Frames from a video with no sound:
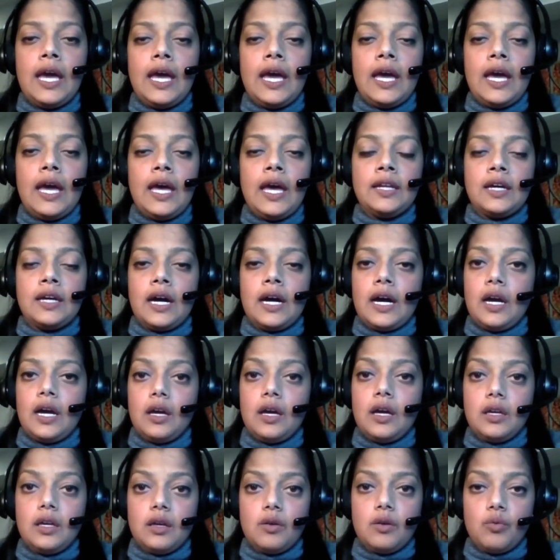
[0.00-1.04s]
And
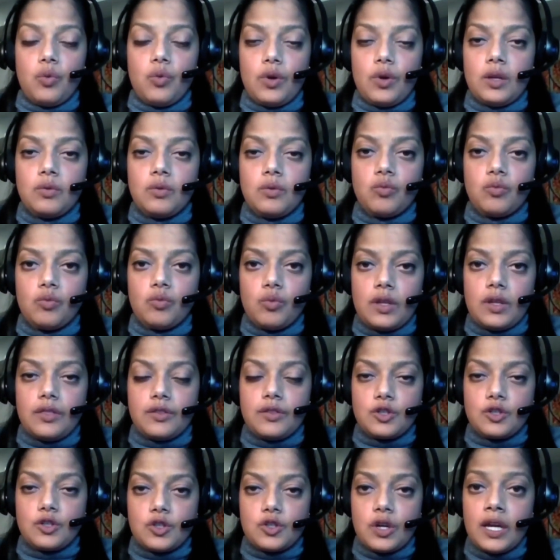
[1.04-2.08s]

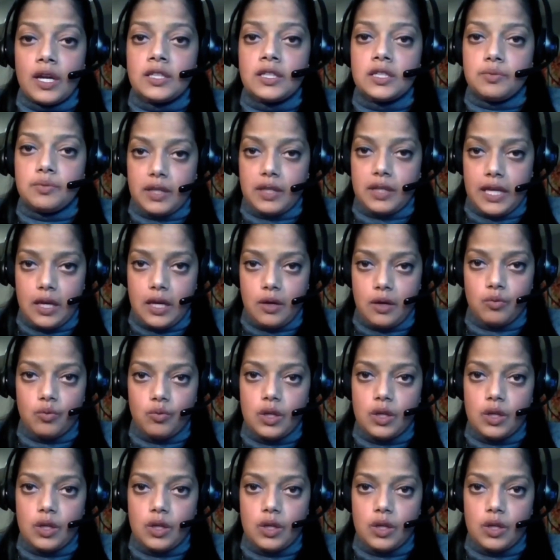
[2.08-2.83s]
with transplant,